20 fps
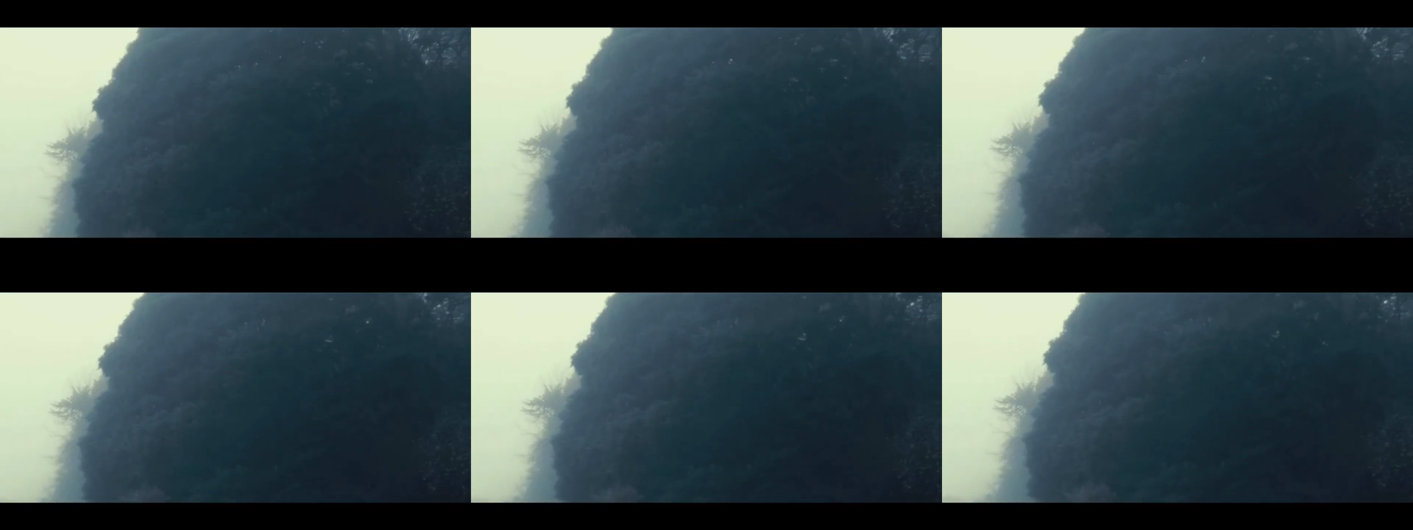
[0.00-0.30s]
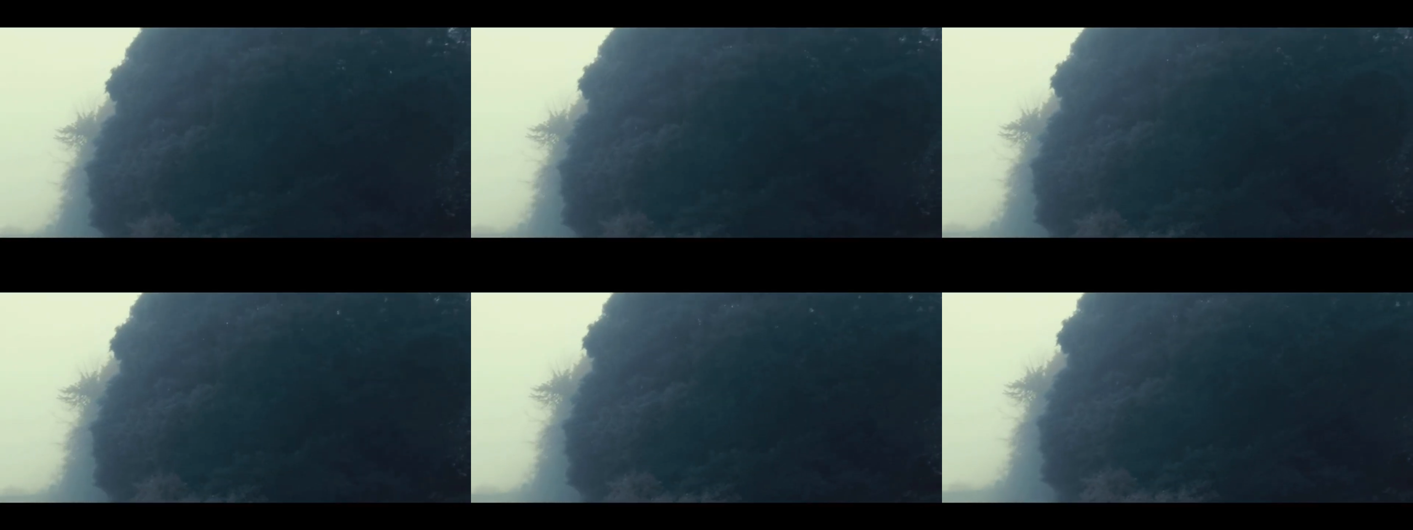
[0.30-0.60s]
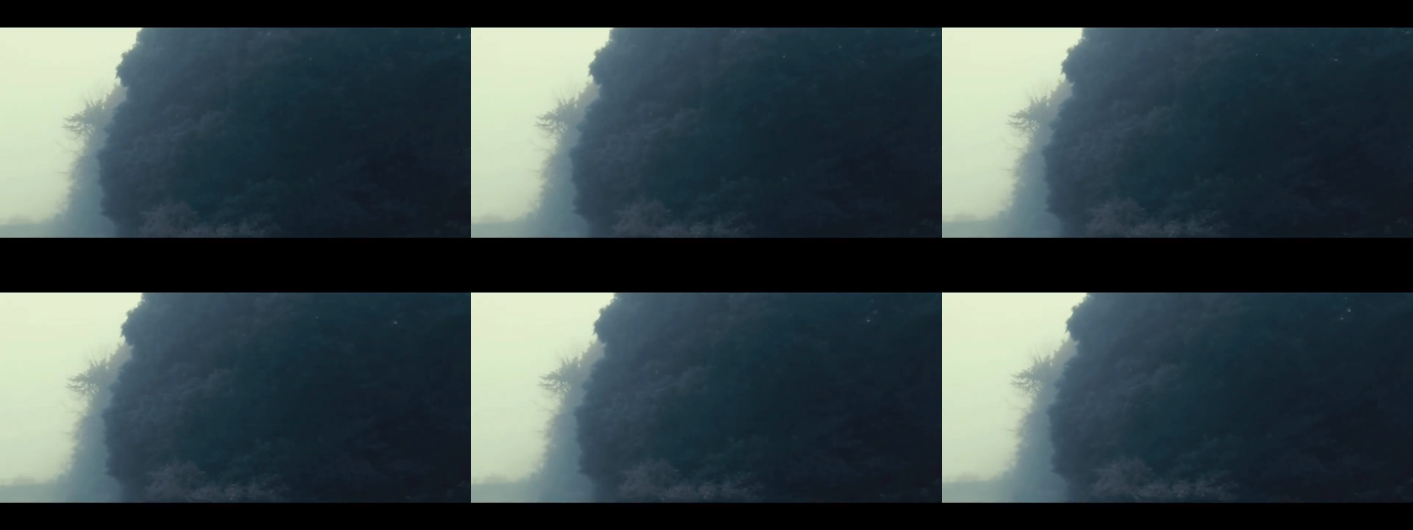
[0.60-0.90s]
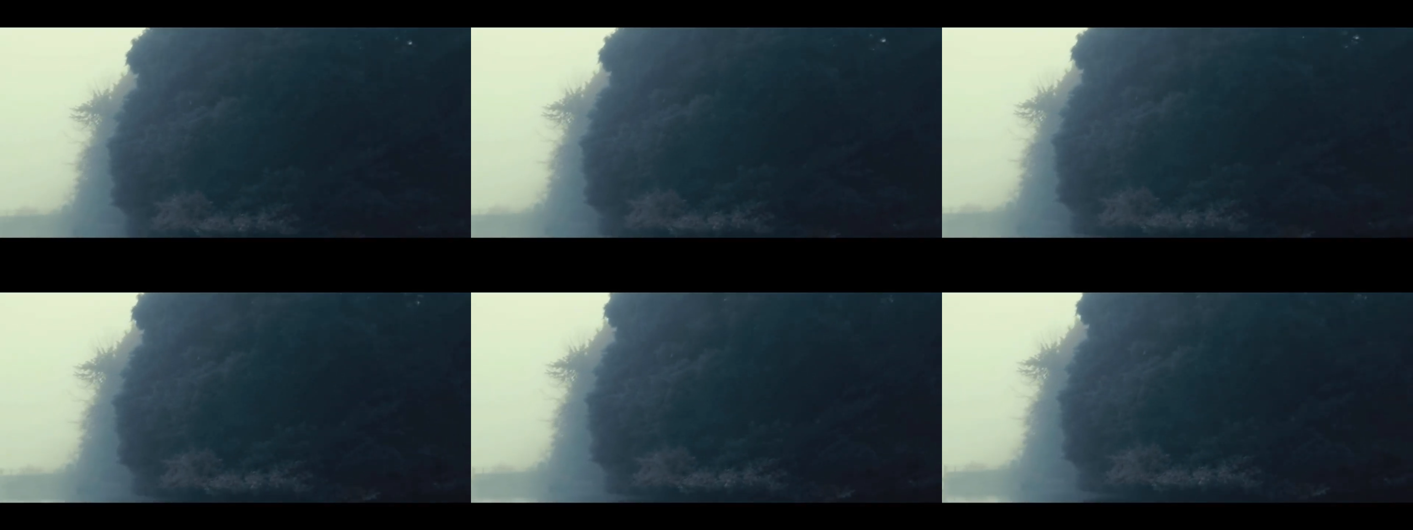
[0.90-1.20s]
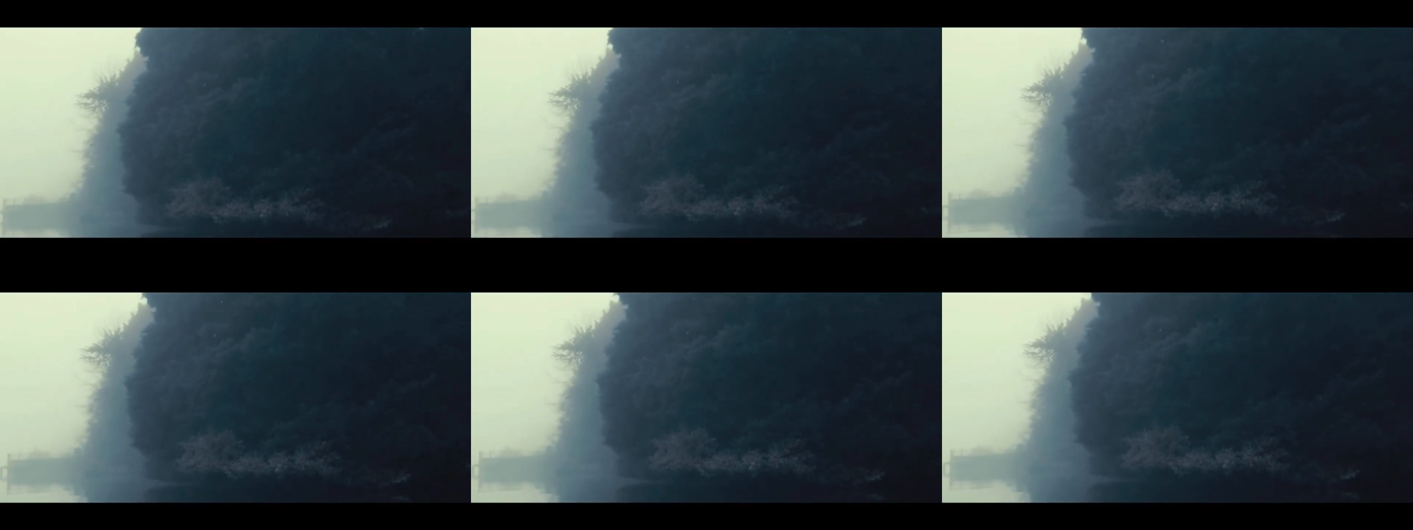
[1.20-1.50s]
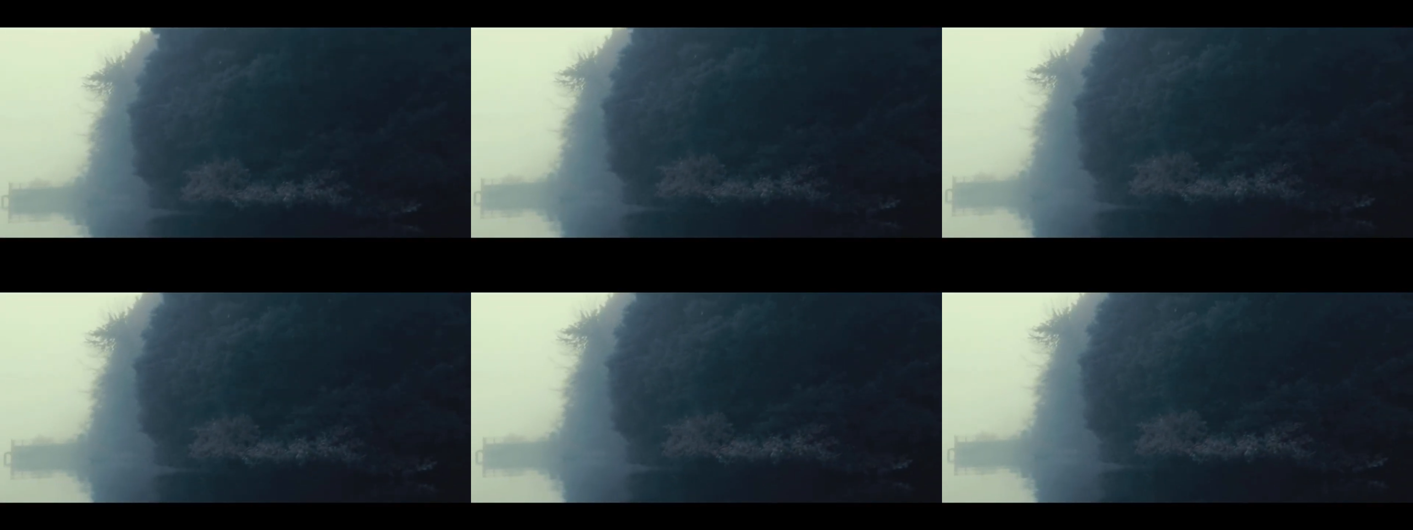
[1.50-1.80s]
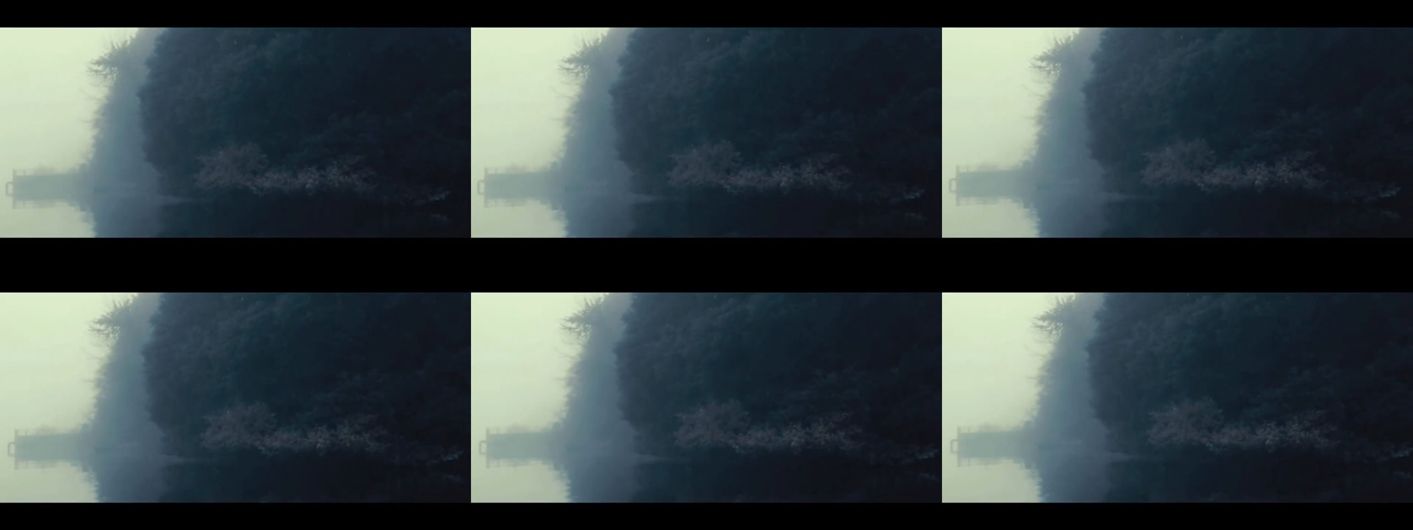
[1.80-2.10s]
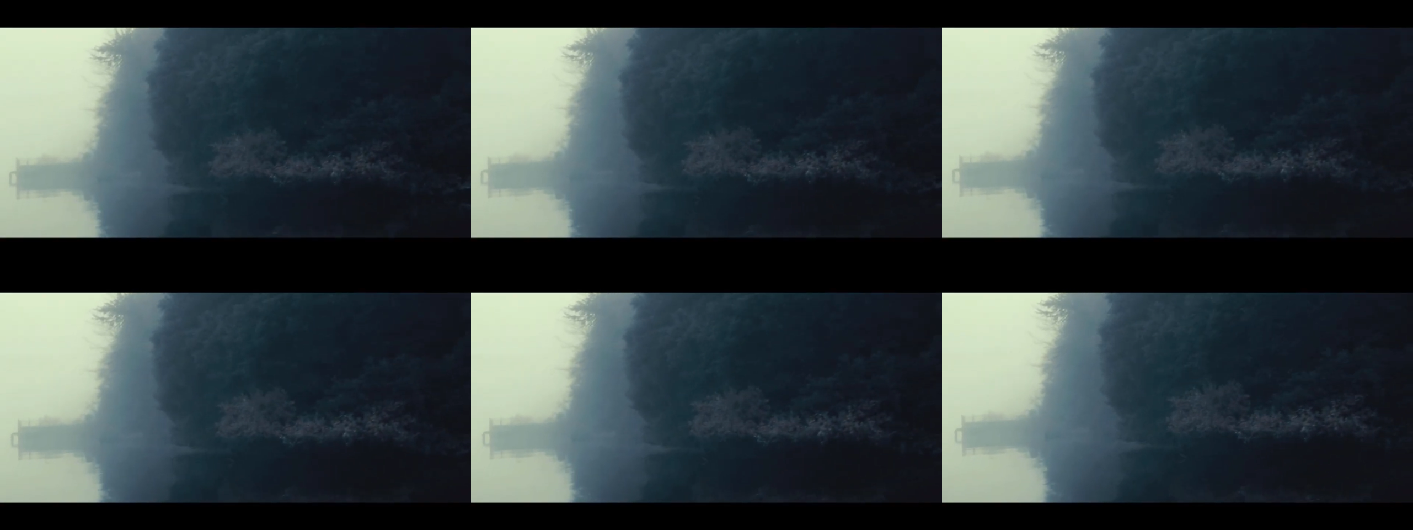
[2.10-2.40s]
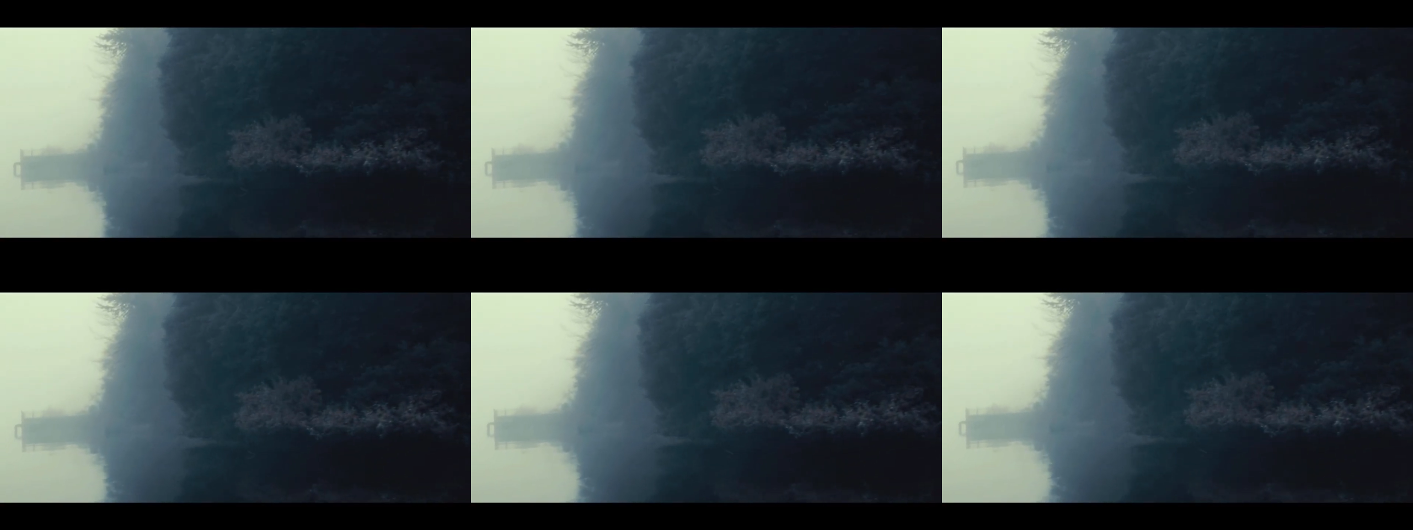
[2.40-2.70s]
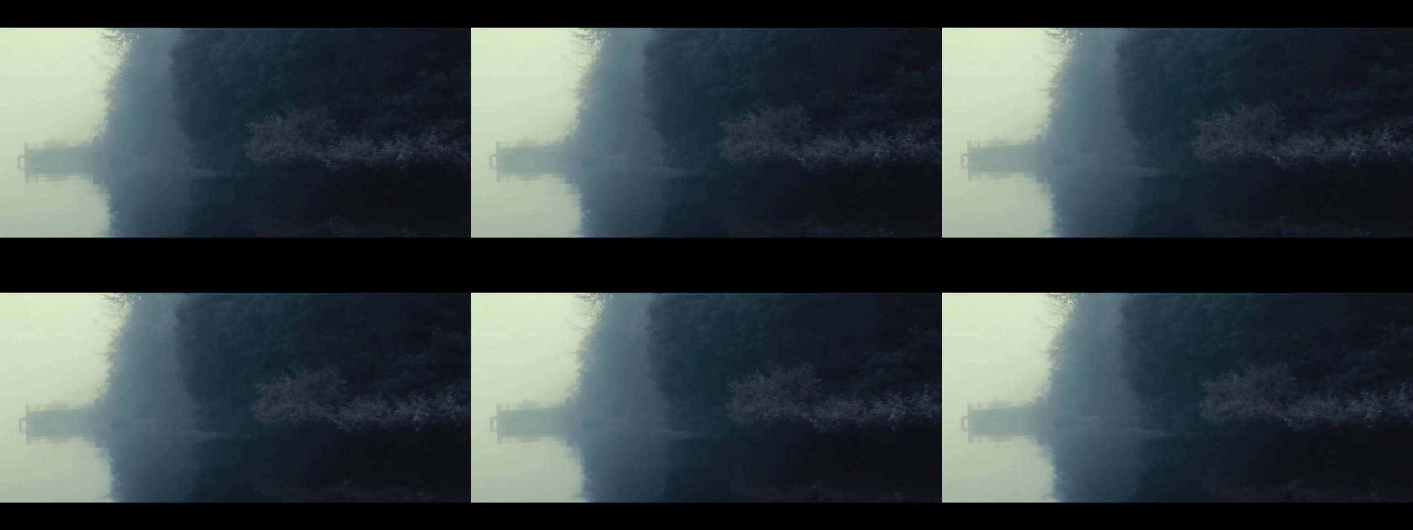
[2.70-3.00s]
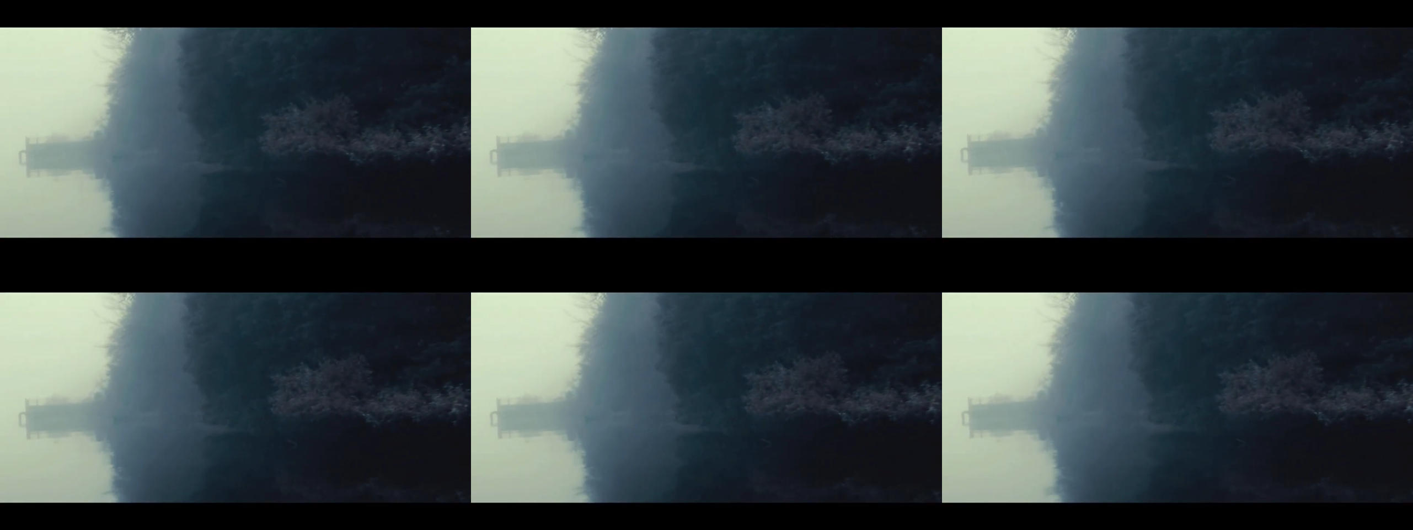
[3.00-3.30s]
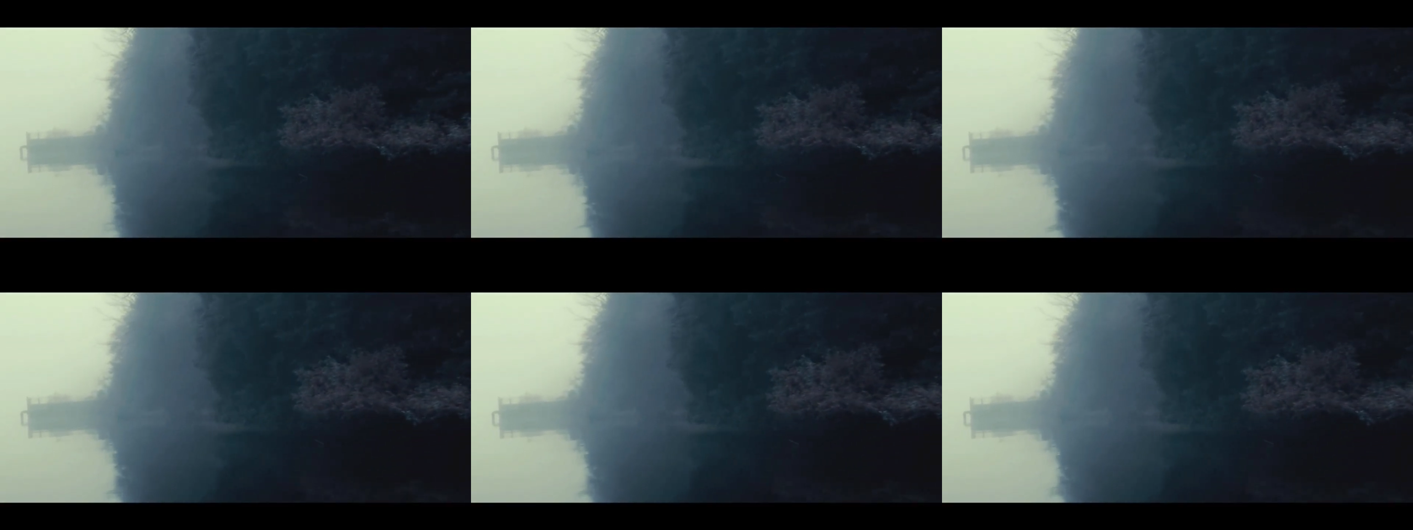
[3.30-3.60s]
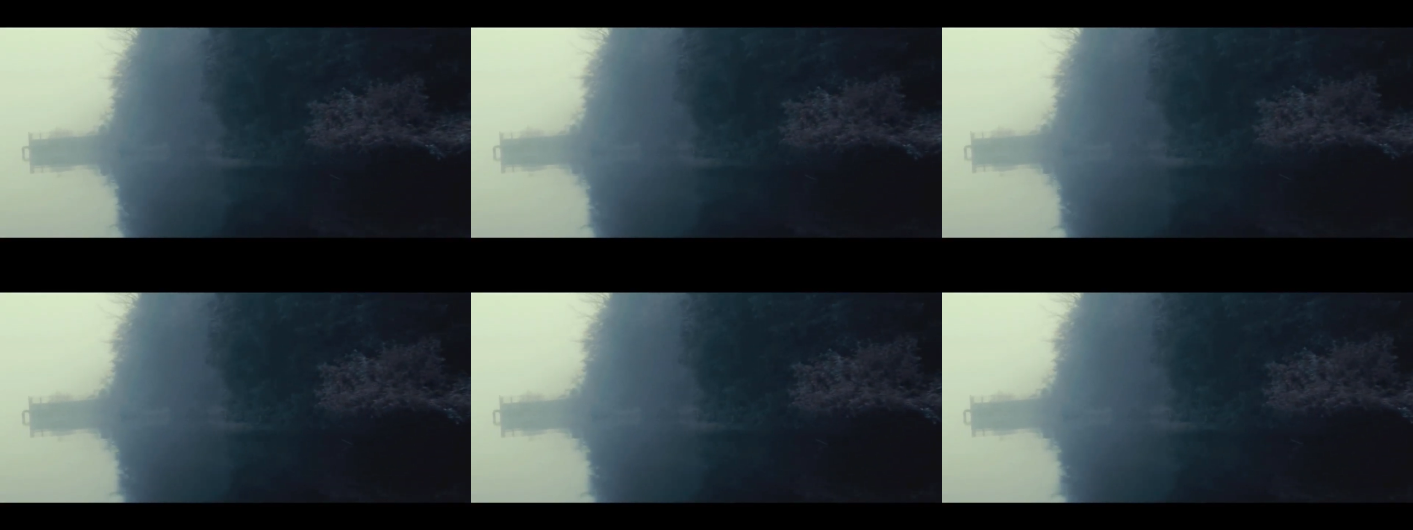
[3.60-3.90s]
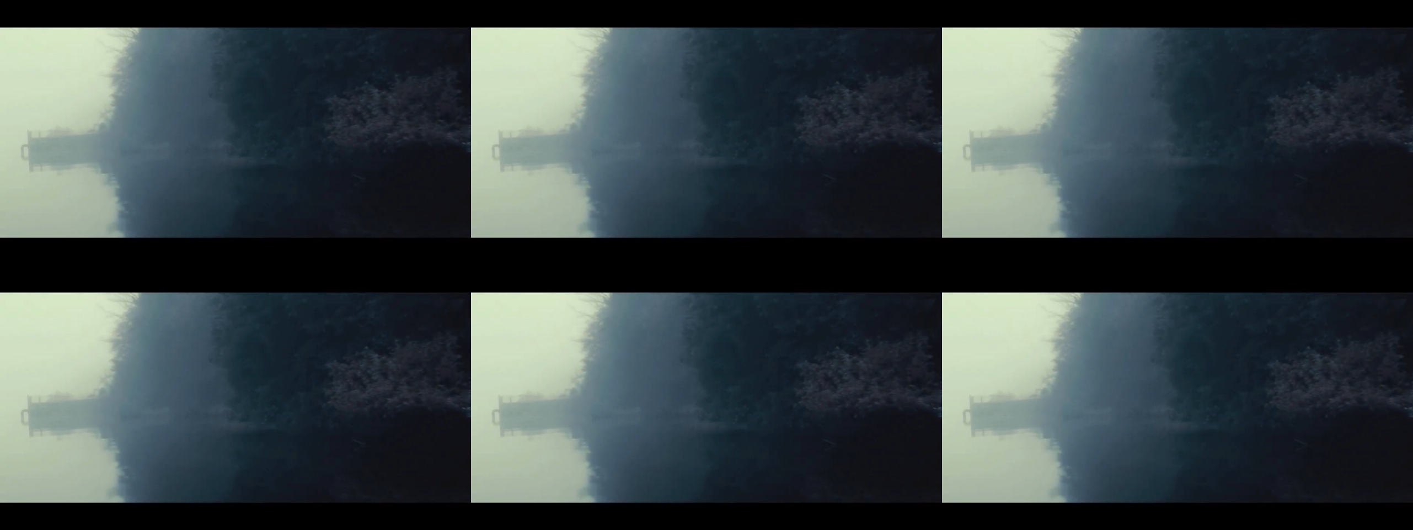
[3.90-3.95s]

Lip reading: [unreadable: no face in view]